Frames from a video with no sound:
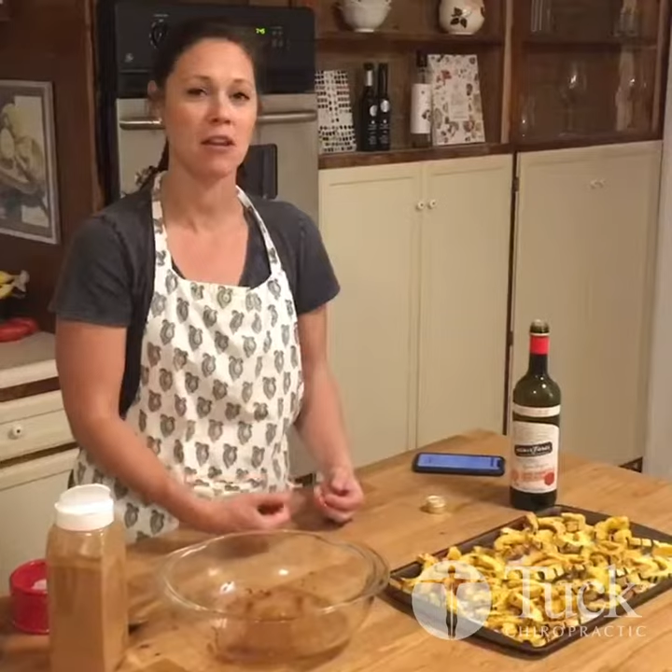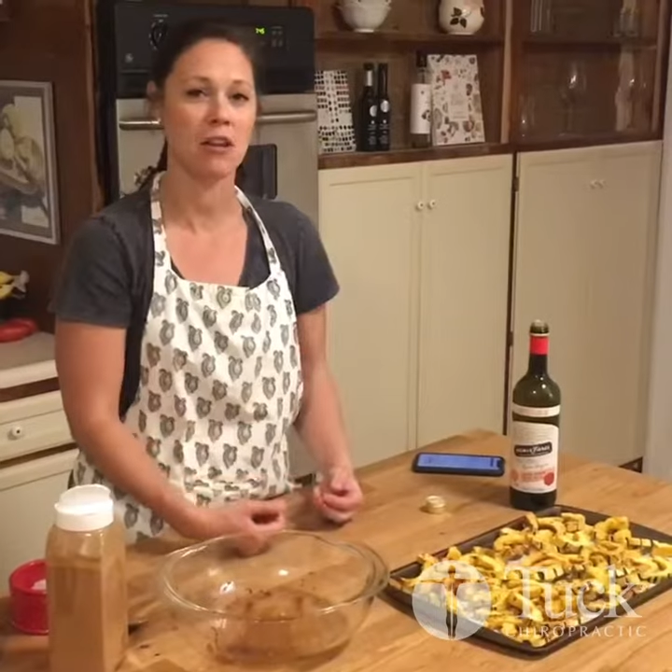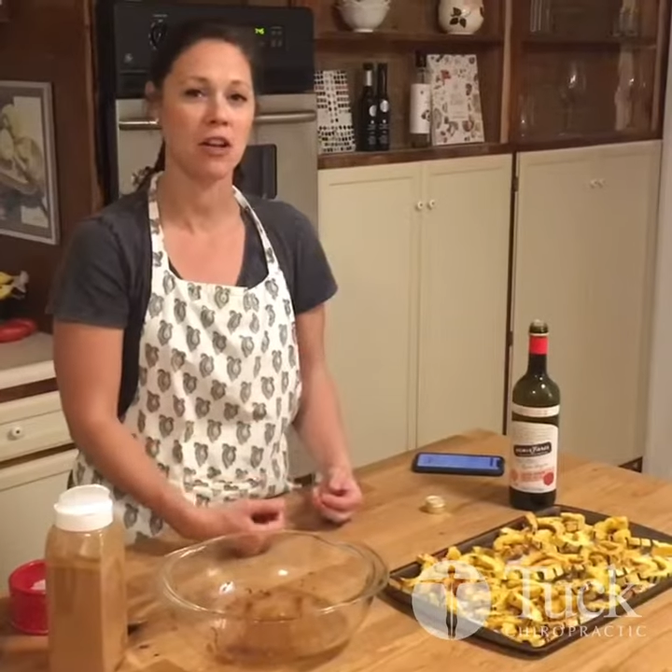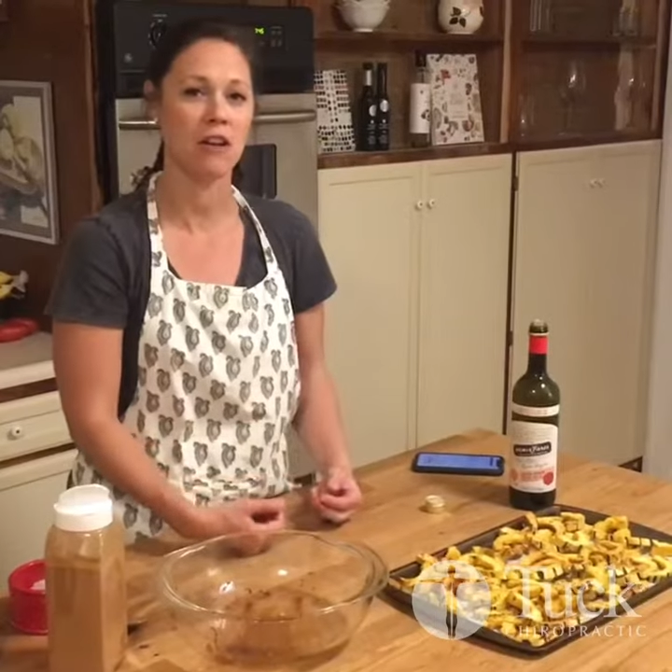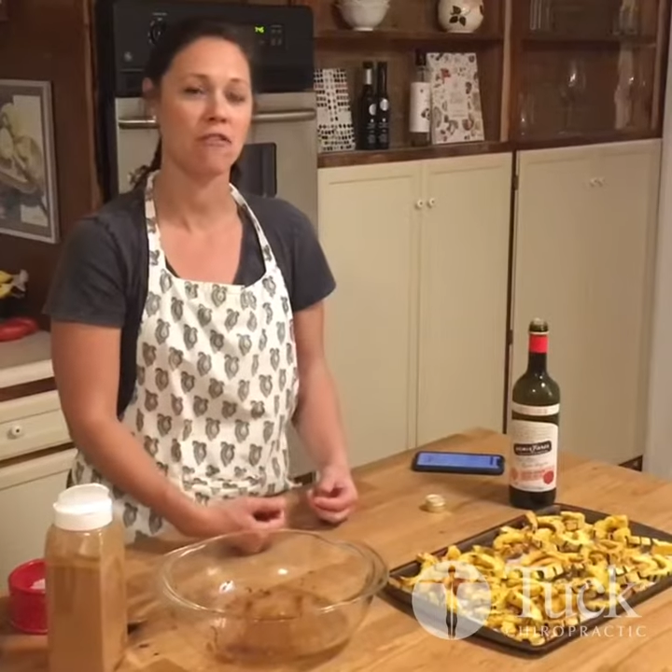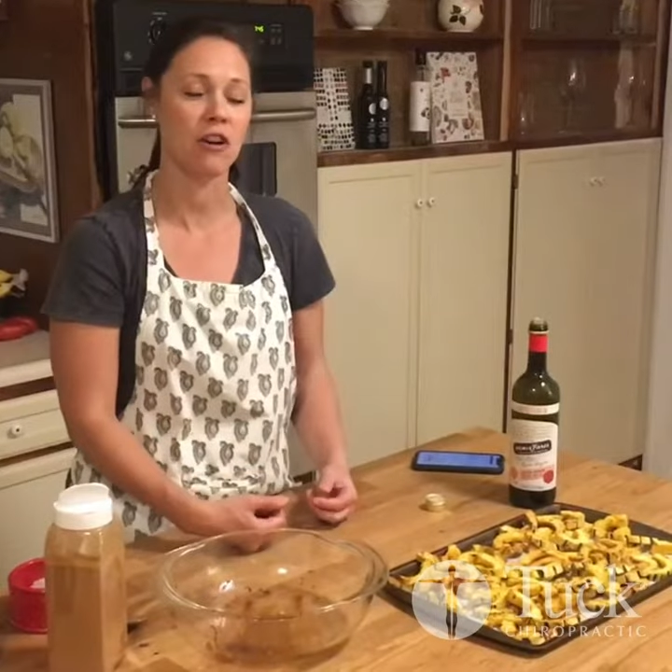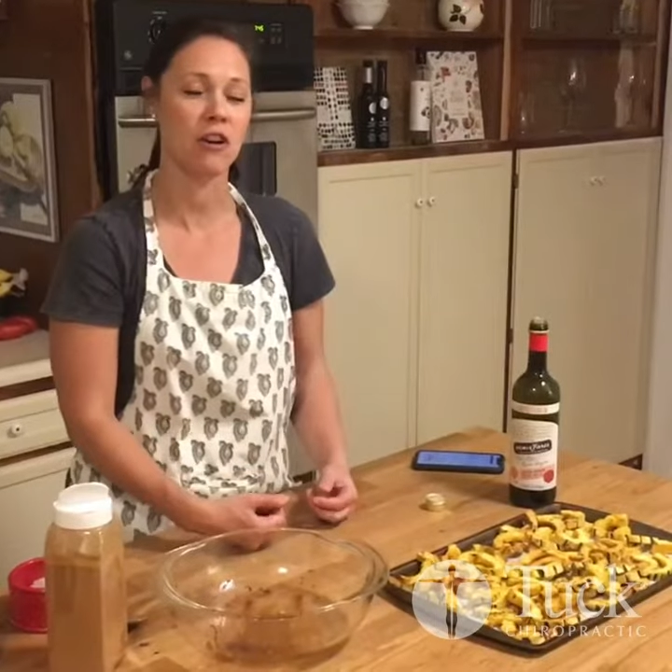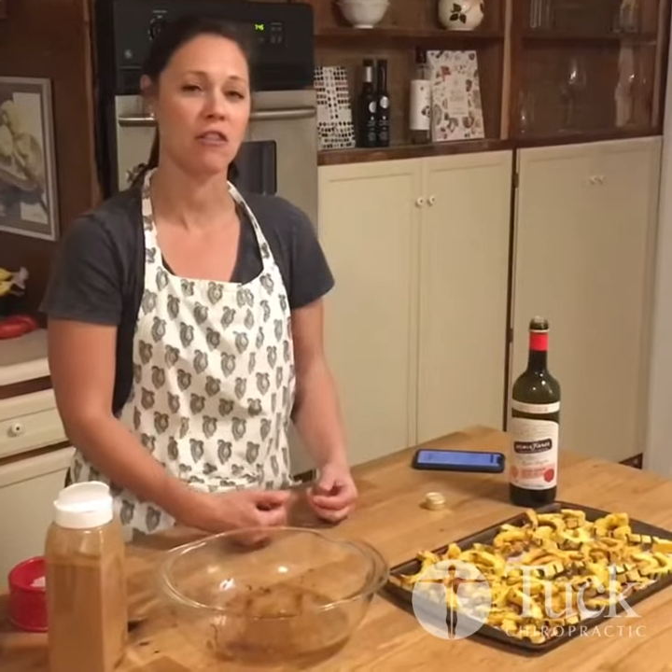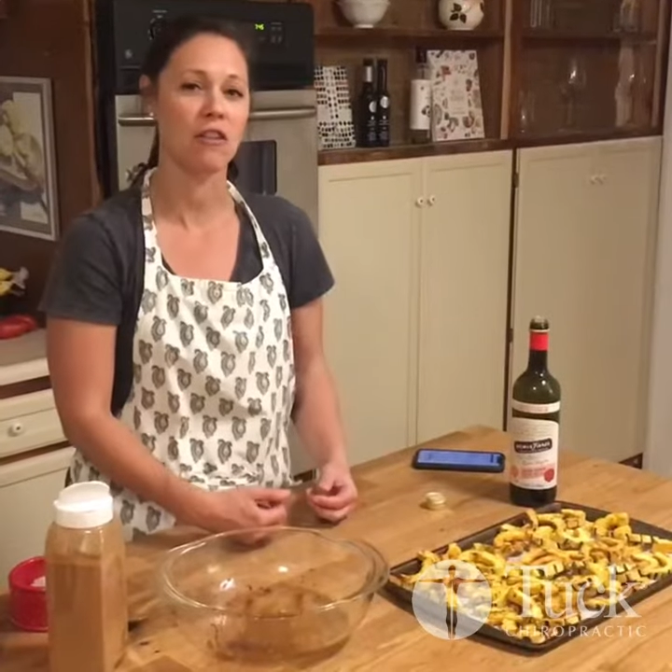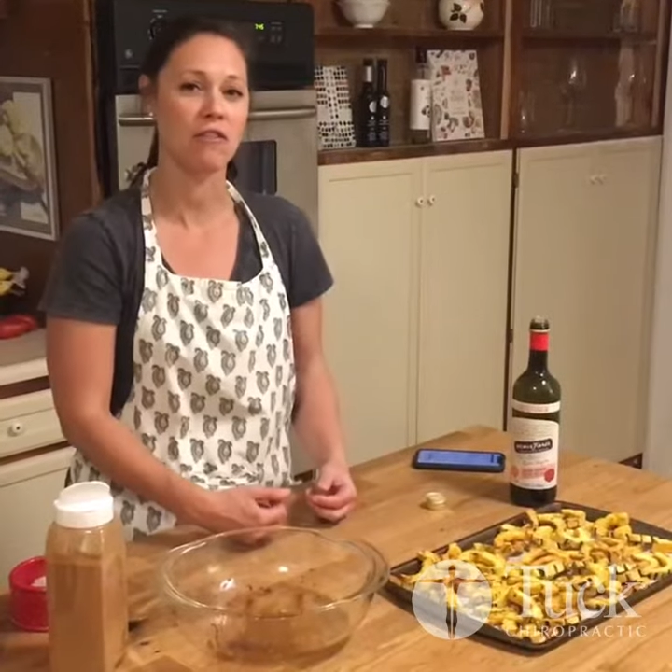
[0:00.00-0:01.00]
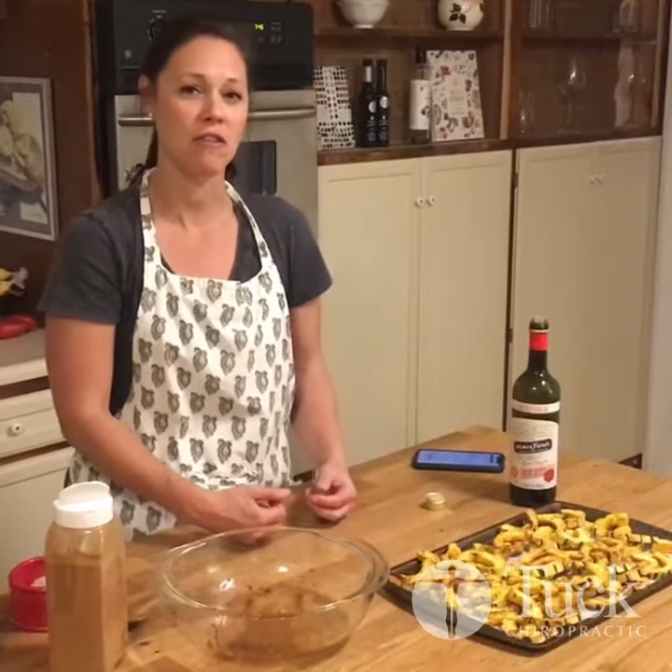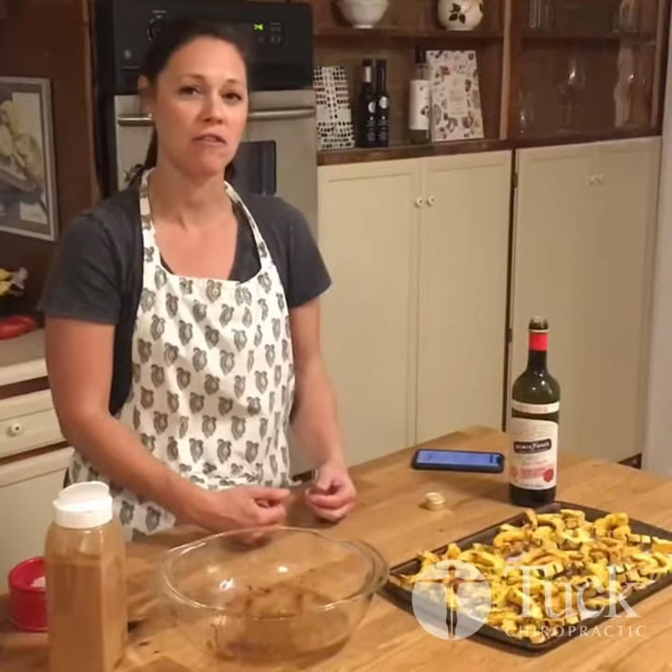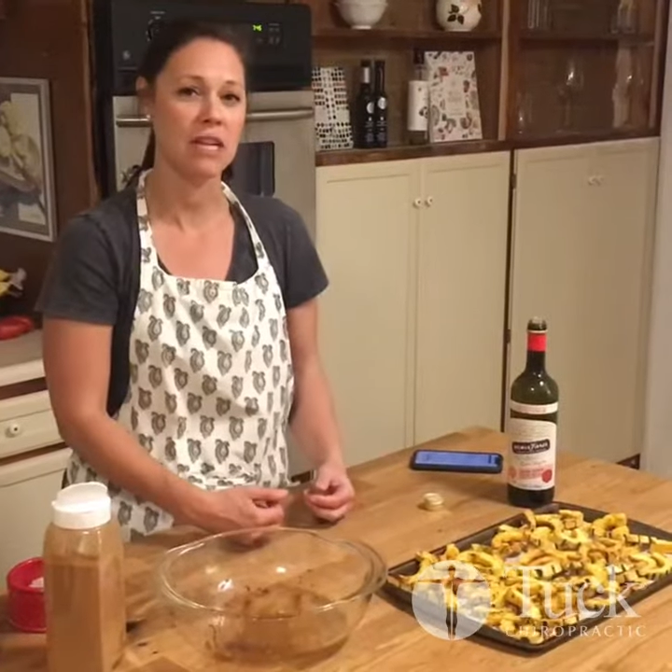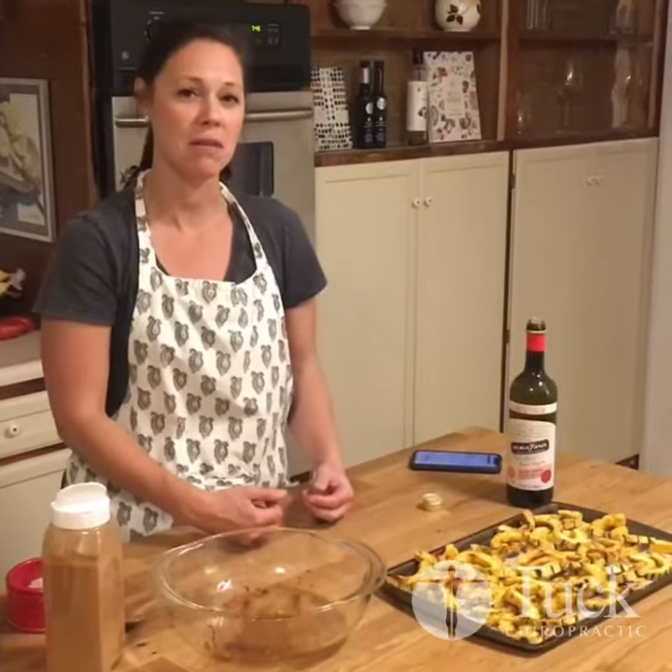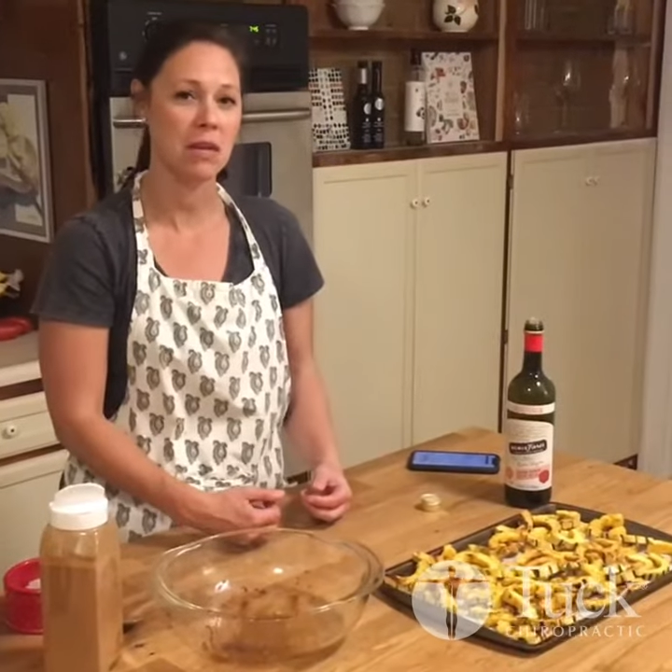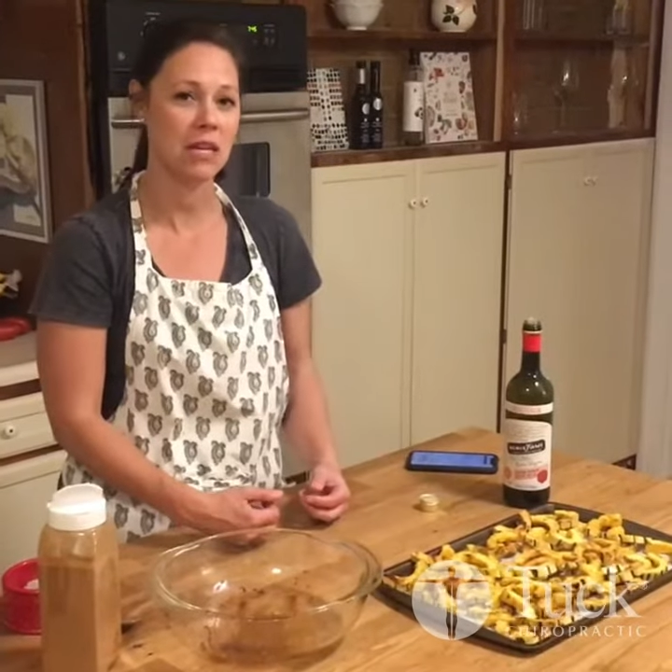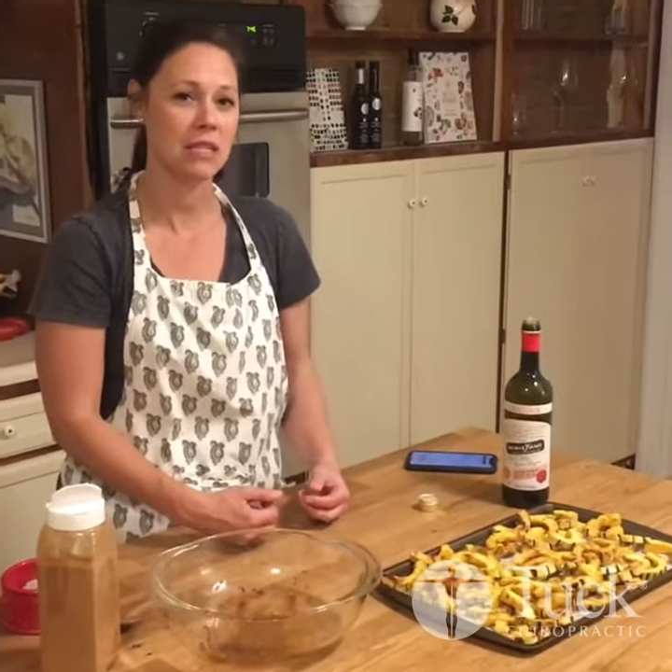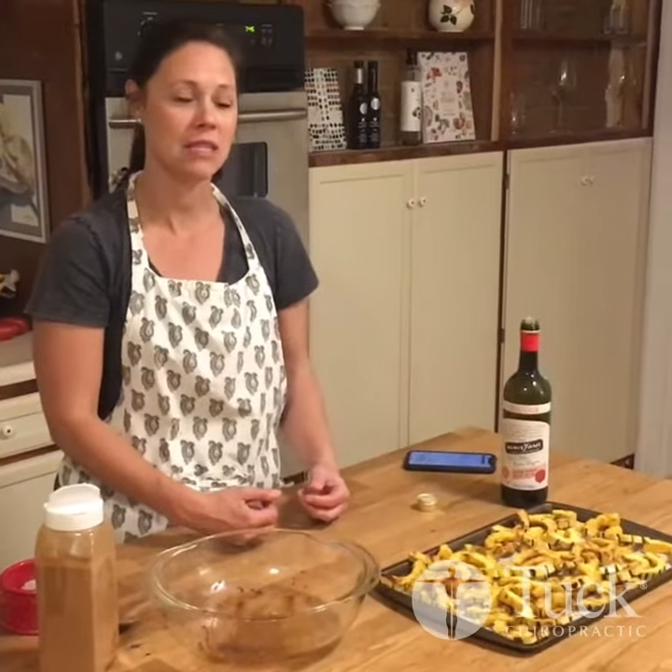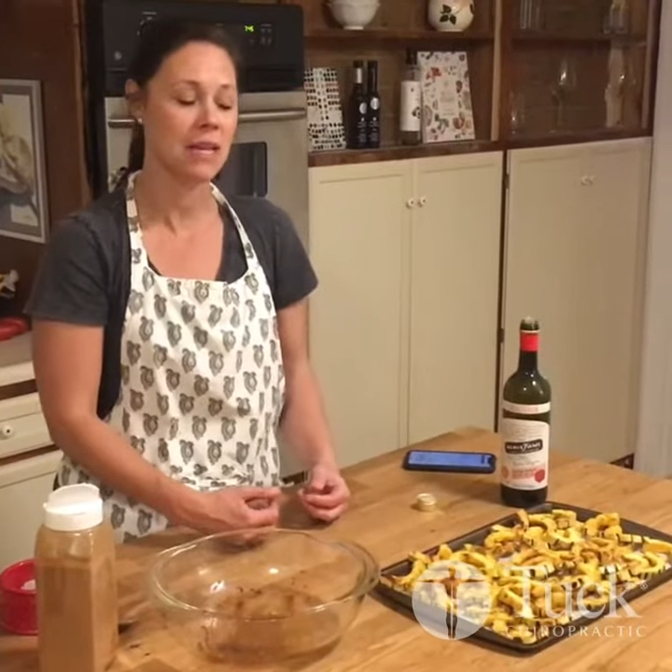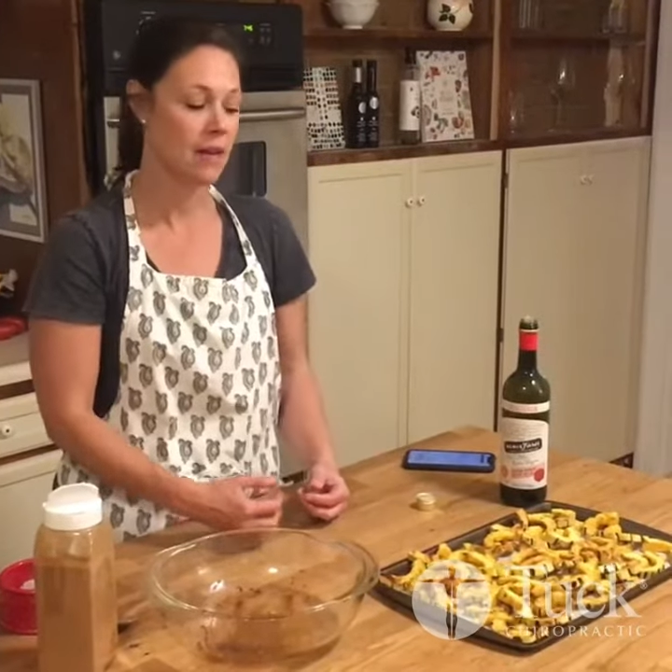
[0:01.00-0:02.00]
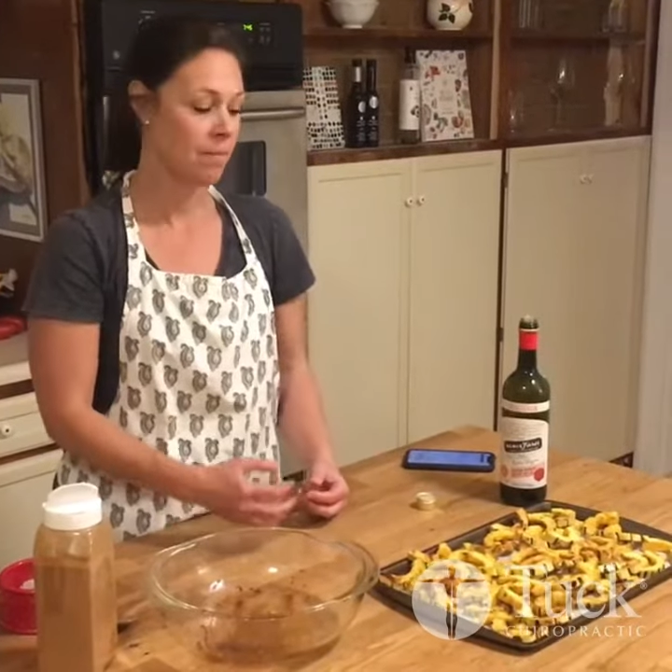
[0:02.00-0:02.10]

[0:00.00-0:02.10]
and cook it for another 15 minutes